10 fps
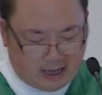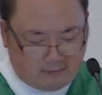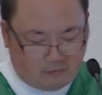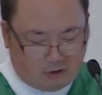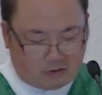
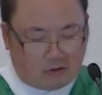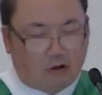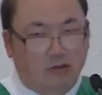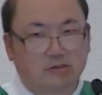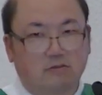and what
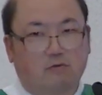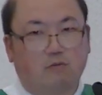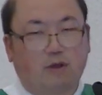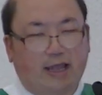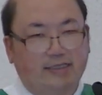God's
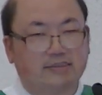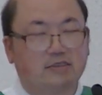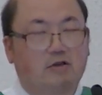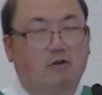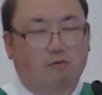
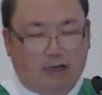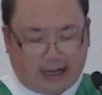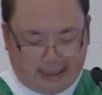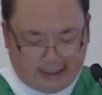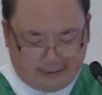ways look
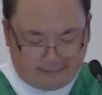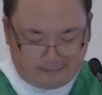like.